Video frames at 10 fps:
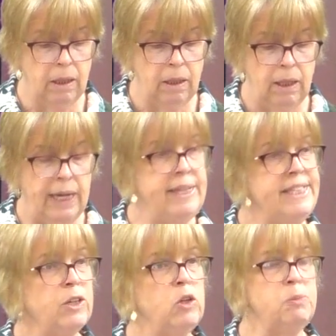In this
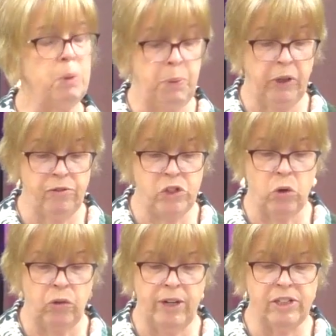gospel book of
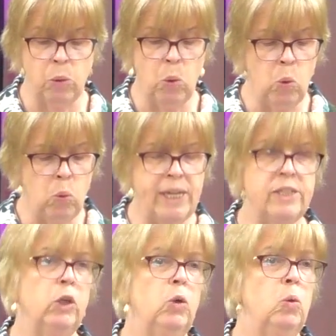John, there's always a
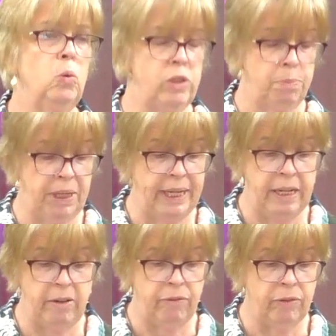call to
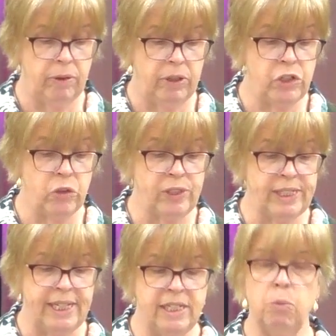believe. And John
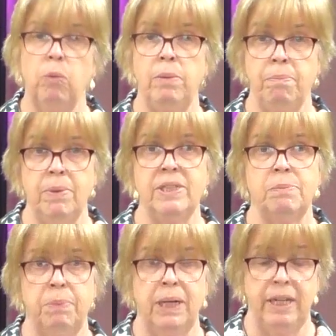says we
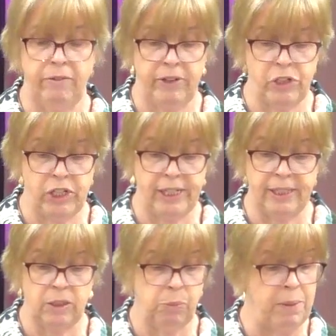must believe in
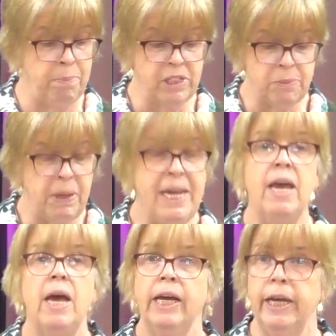Jesus. We must be
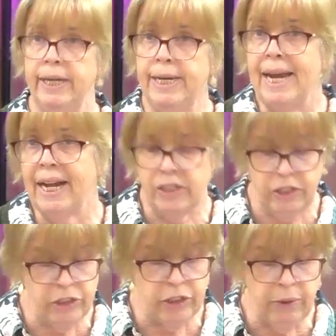
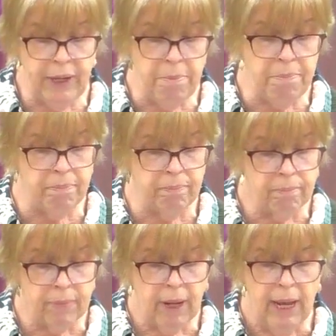connected to him,
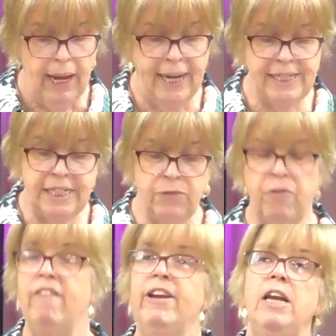and his
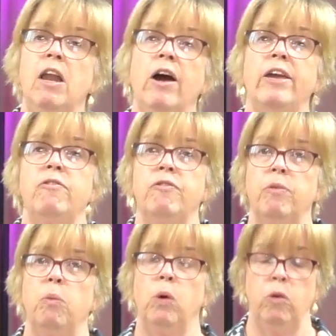very life
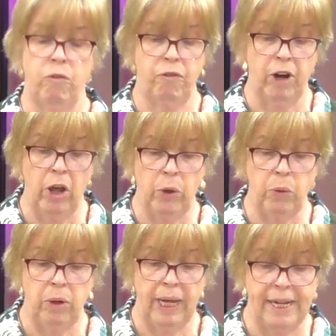will flow
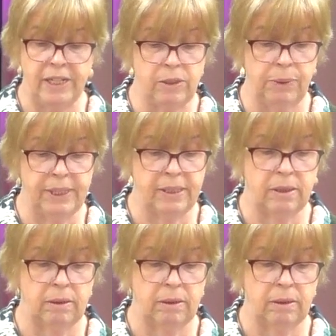into us.